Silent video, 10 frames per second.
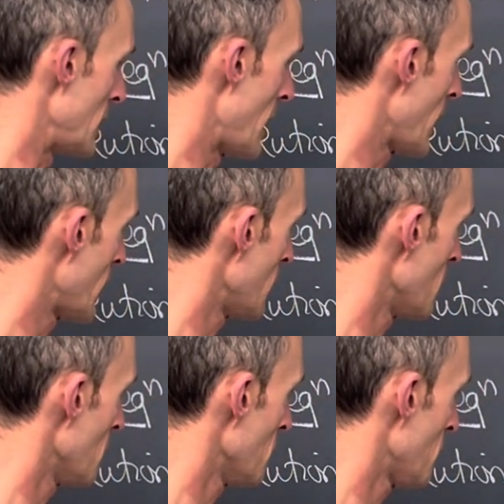
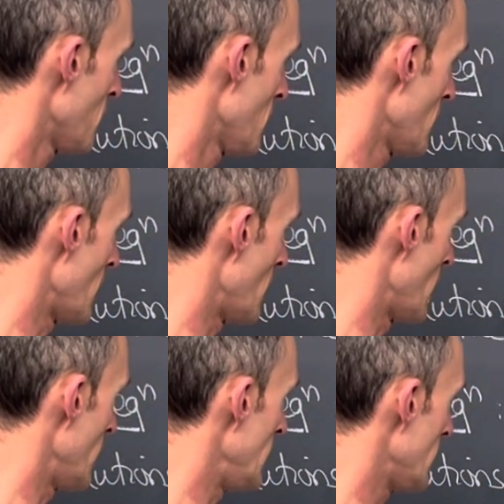Negative
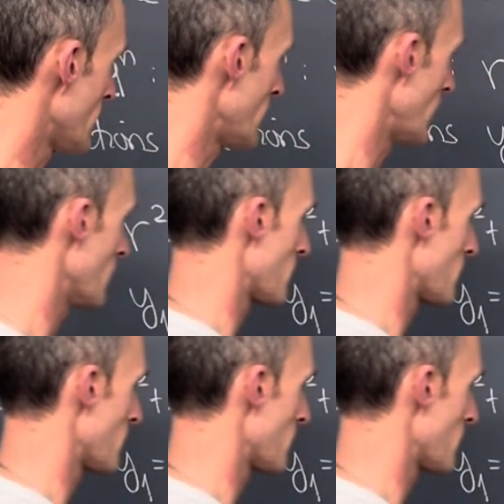e to the negative